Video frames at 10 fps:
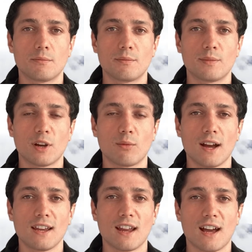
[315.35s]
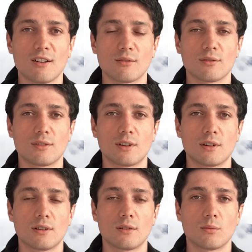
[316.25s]
But right now,
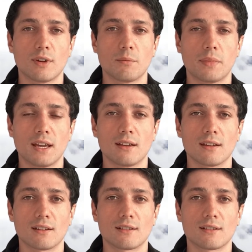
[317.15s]
we're being.